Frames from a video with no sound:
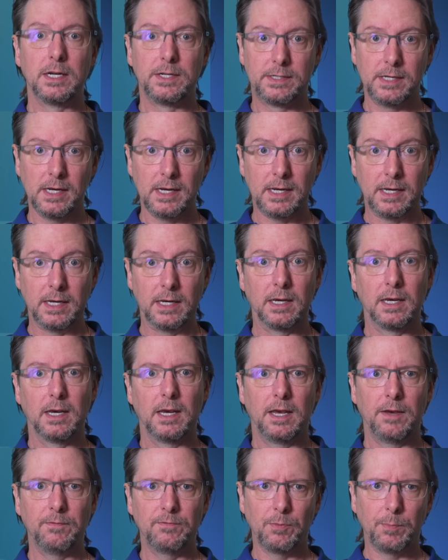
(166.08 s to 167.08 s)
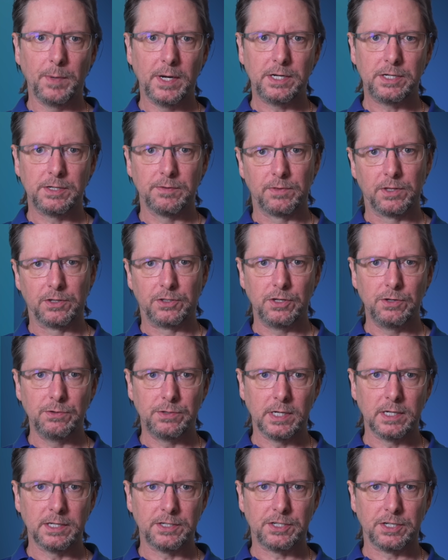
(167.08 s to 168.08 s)
D. Information of the due
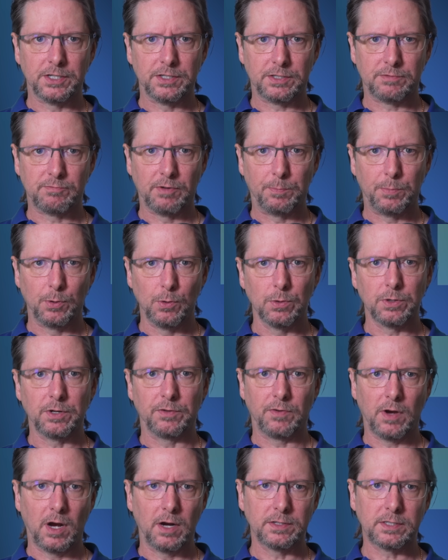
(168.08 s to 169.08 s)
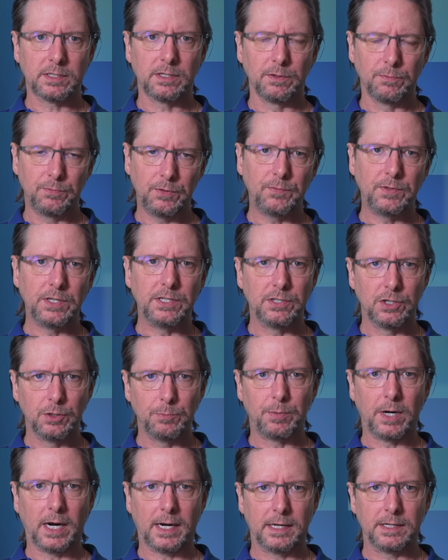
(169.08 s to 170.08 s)
diligence report of Article 52
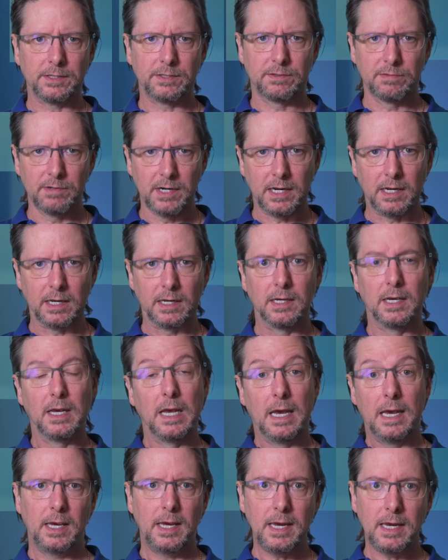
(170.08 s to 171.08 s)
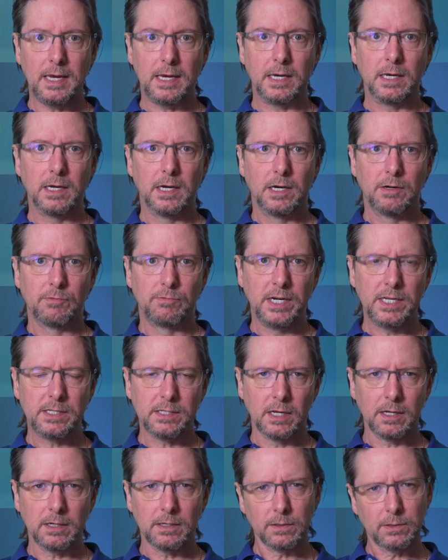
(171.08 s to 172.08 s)
brackets 3. E.
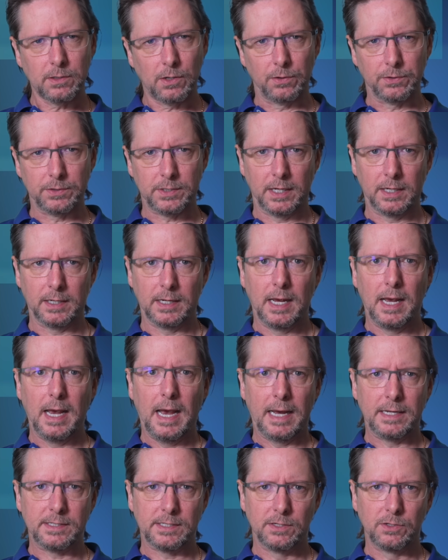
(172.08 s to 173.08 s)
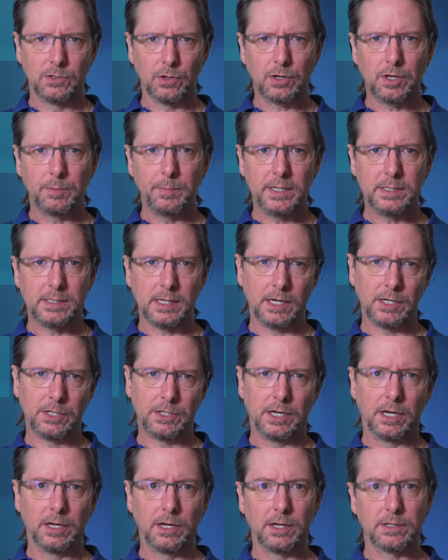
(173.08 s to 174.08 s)
Recycled content as in
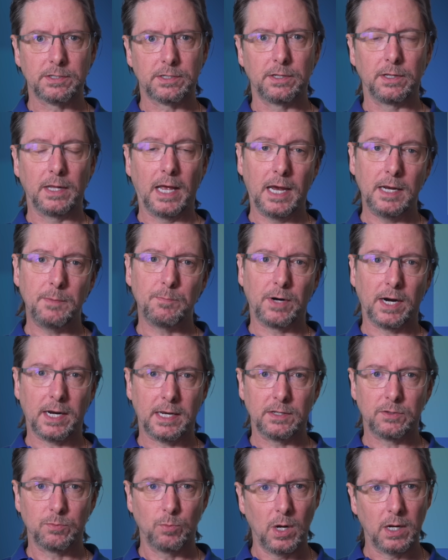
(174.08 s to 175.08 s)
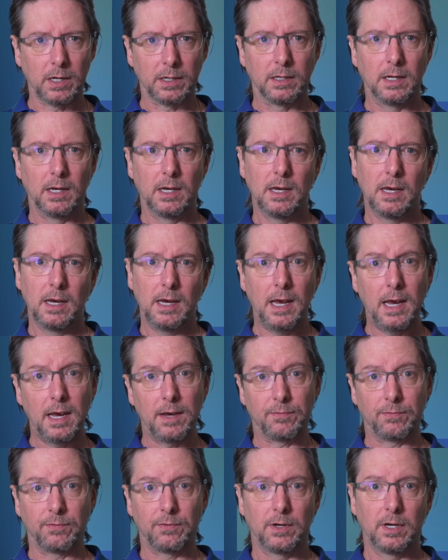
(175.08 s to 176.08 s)
documentation in Article 8 brackets 1.
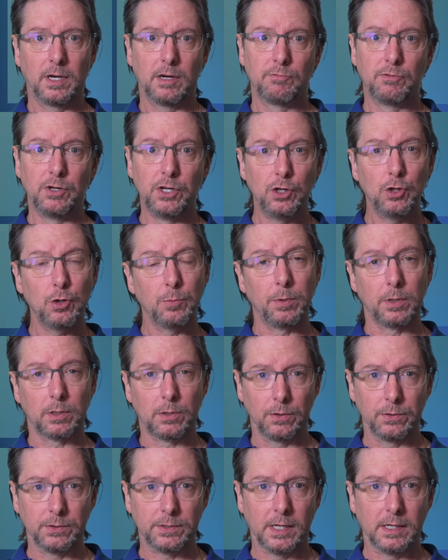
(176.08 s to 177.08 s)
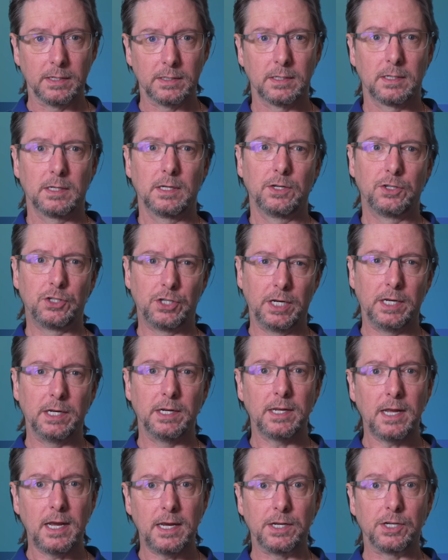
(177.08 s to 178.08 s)
F. Renewable content. G and
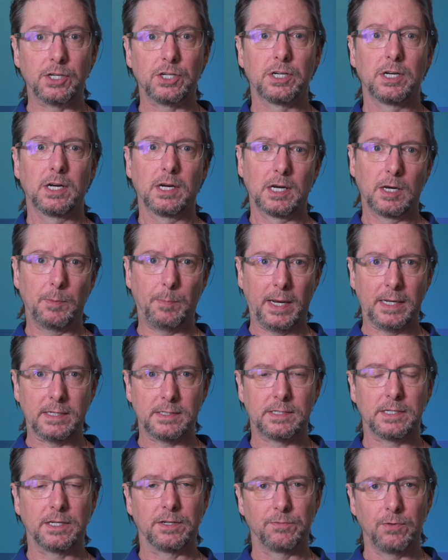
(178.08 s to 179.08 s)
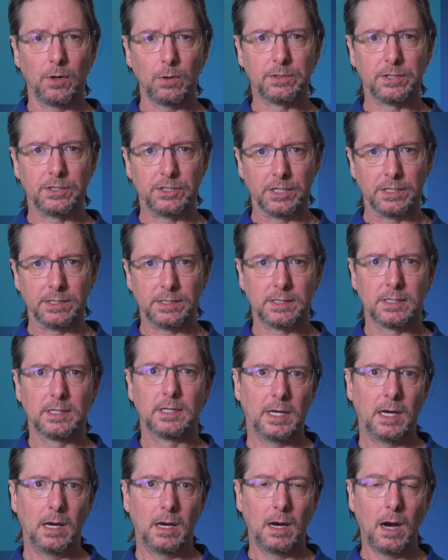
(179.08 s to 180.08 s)
H. Capacity and voltages.
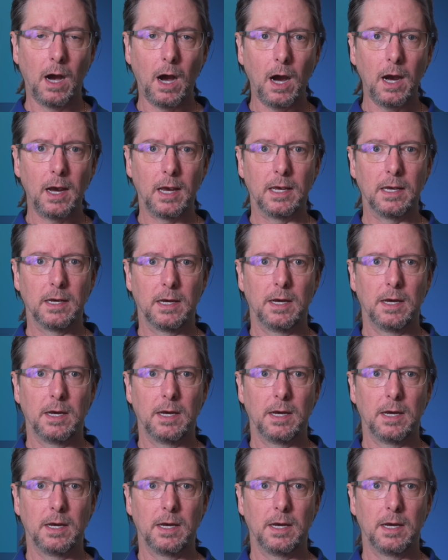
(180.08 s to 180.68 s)
I.